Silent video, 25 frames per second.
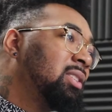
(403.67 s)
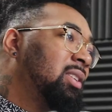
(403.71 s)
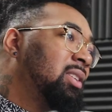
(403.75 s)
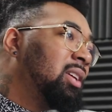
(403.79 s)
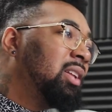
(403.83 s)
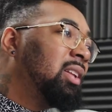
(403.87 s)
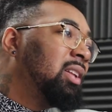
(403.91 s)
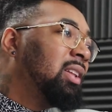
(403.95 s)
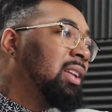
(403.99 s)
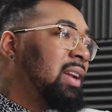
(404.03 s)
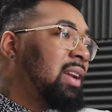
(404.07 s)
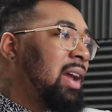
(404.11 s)

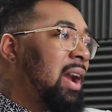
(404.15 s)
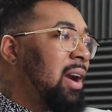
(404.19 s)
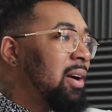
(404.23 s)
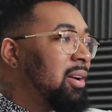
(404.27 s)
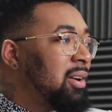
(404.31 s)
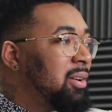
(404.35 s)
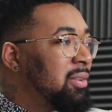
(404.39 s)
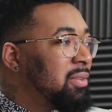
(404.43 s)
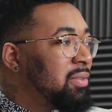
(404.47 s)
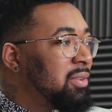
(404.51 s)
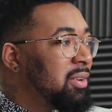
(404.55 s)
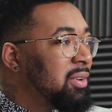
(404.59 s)
freelance
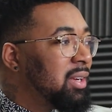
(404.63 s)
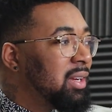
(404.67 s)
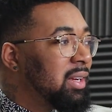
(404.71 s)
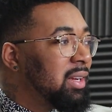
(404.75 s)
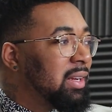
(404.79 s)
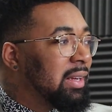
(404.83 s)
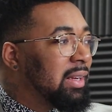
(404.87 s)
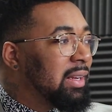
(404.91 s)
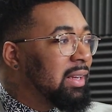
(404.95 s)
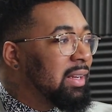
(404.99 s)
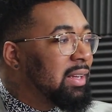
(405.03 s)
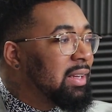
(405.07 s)
narrative.
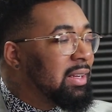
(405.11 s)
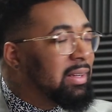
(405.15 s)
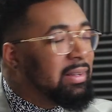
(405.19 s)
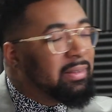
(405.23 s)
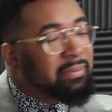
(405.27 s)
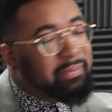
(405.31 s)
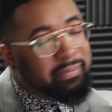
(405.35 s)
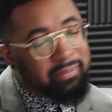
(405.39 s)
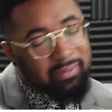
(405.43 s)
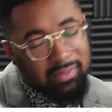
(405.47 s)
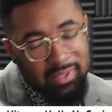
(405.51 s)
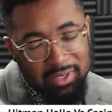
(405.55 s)

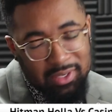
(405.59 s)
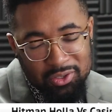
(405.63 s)
Freelancers.